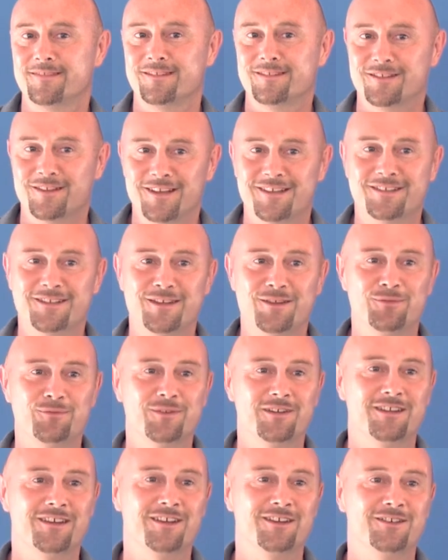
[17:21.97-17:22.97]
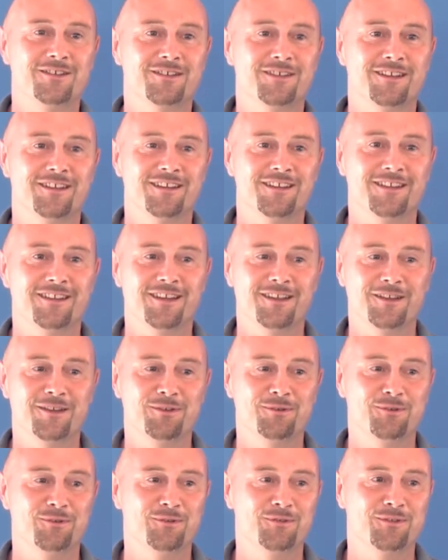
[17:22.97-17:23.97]
So that's the invitation here. Thank
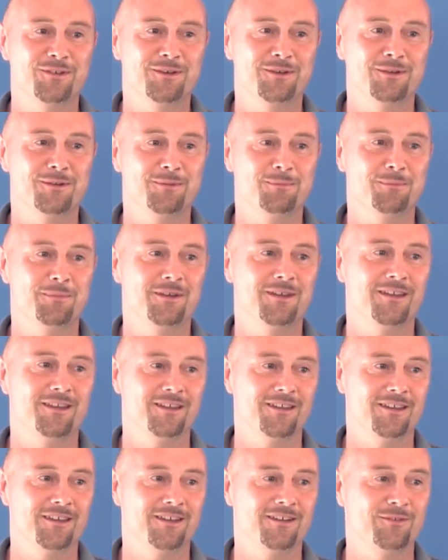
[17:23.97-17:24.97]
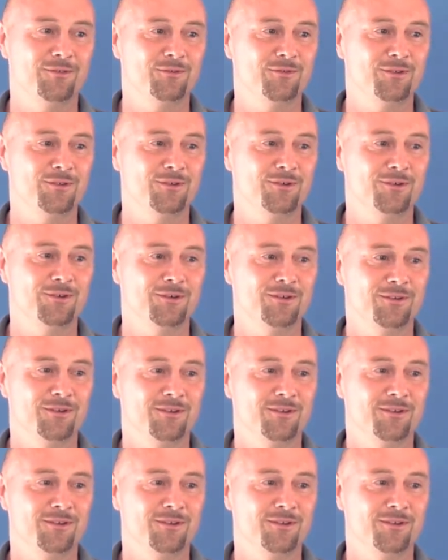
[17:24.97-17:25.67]
you all for being here and for your